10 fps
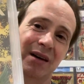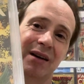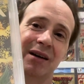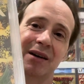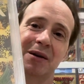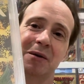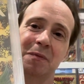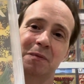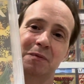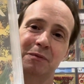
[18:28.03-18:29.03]

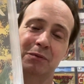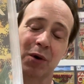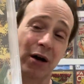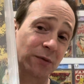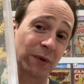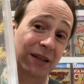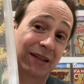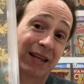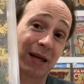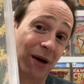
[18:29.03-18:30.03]
Possibly
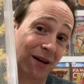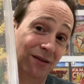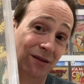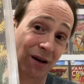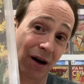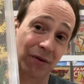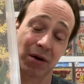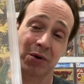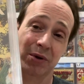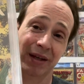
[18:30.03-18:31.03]
the best of the
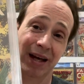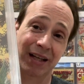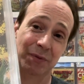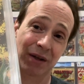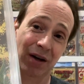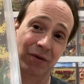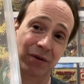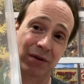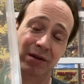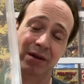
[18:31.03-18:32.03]
early X-Men
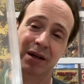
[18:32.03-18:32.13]
covers.